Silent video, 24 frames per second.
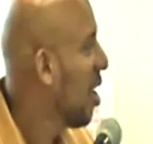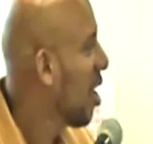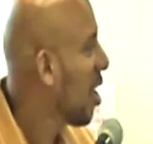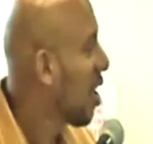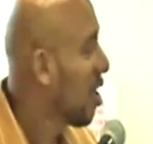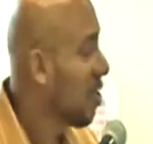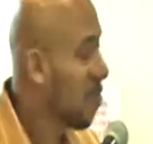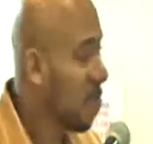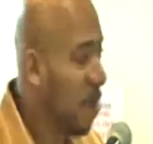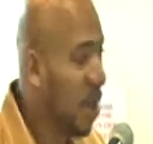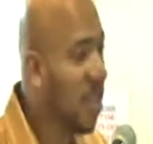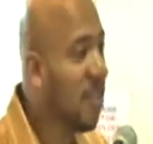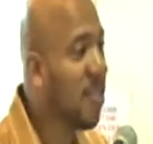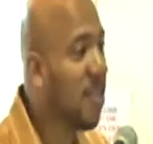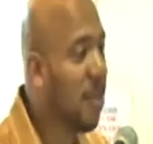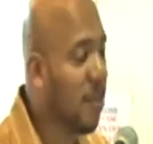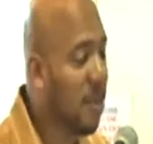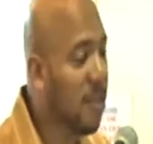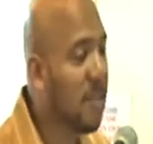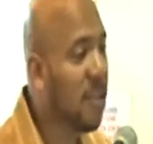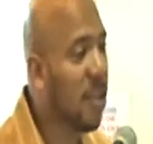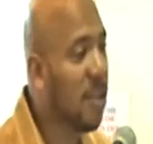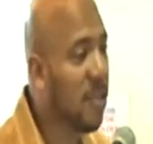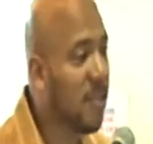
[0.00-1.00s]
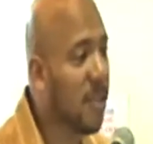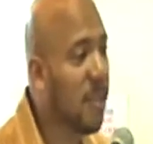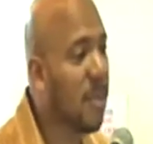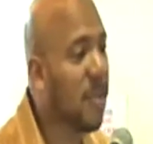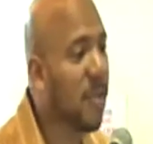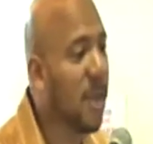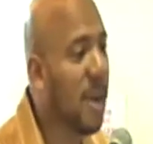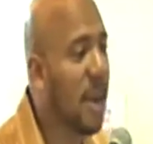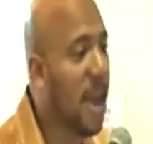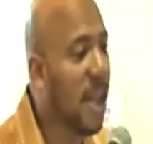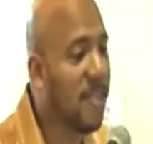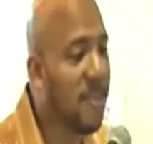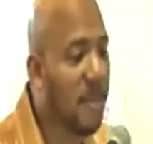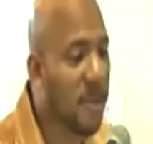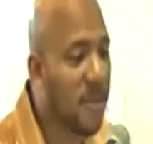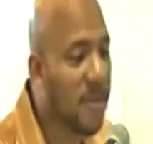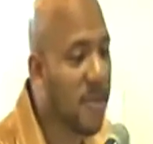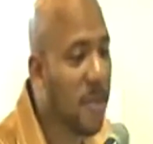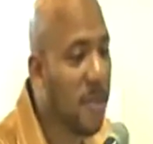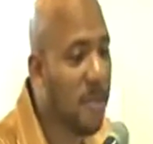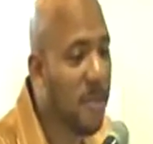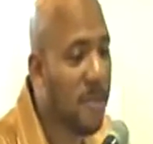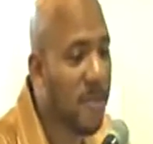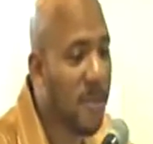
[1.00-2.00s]
Because brothers, let me tell you something right now. As
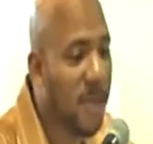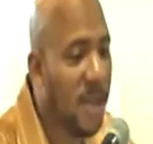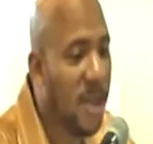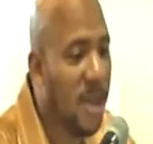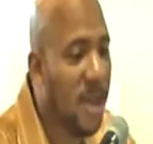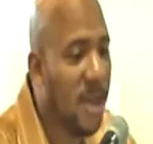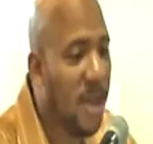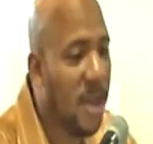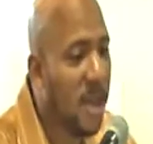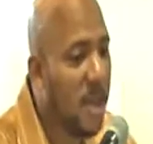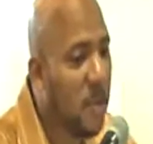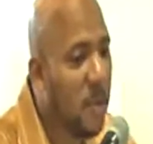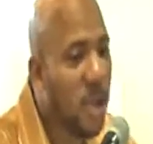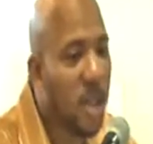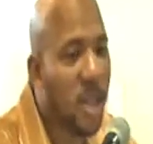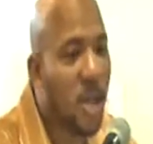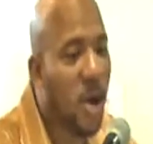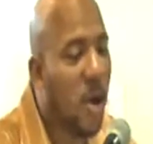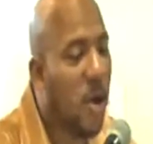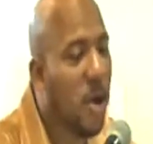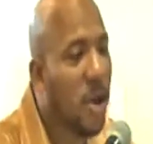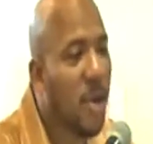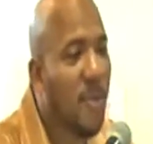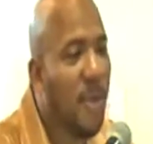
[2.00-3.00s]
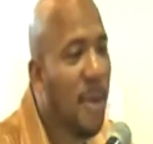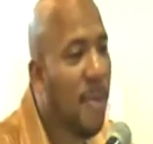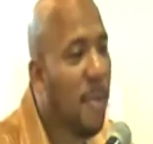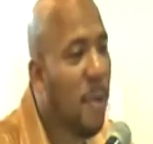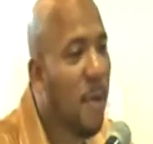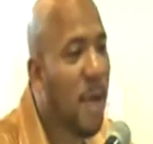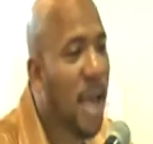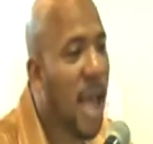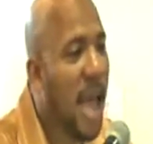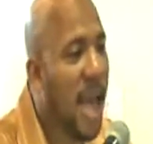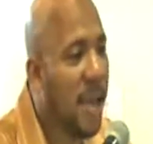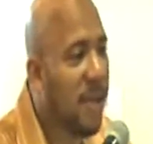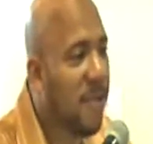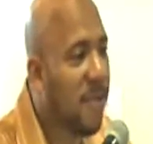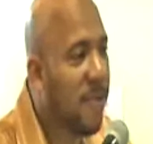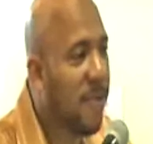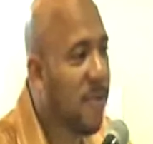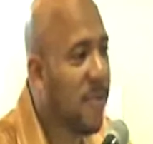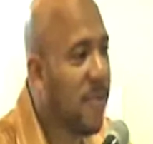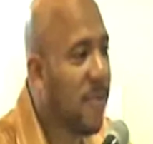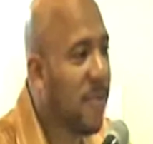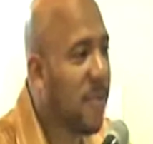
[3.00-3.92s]
Muslims, we're the only people we have.